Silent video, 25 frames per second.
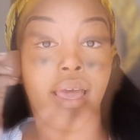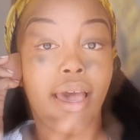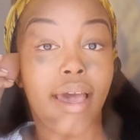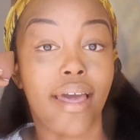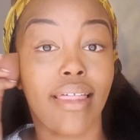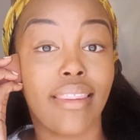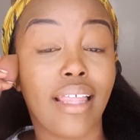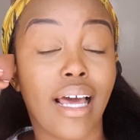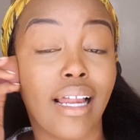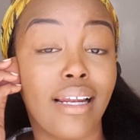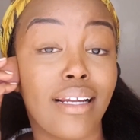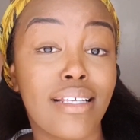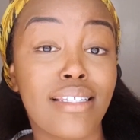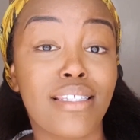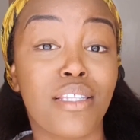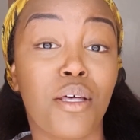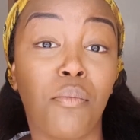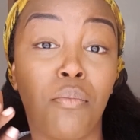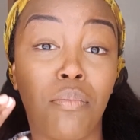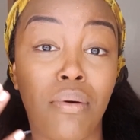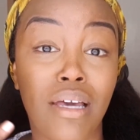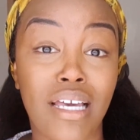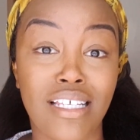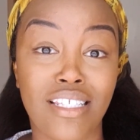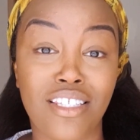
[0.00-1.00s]
And that is the
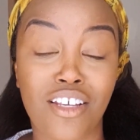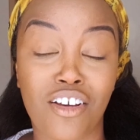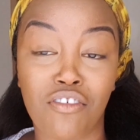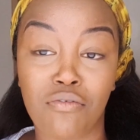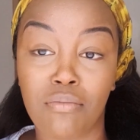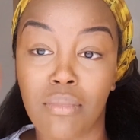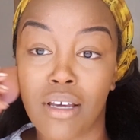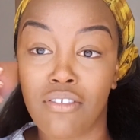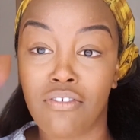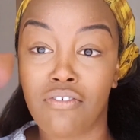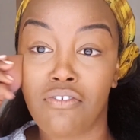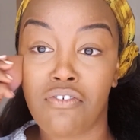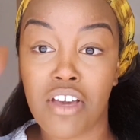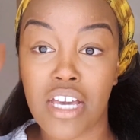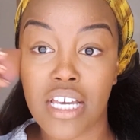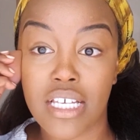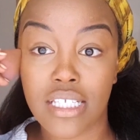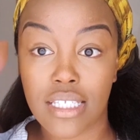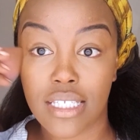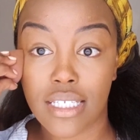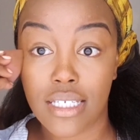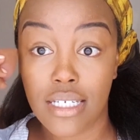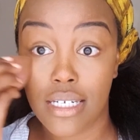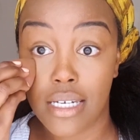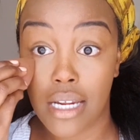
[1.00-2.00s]
base of my
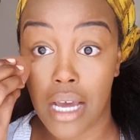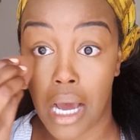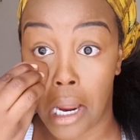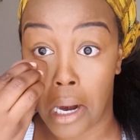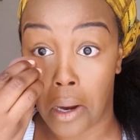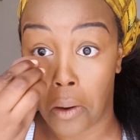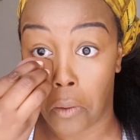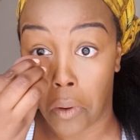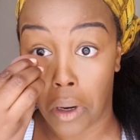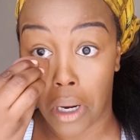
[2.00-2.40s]
face done.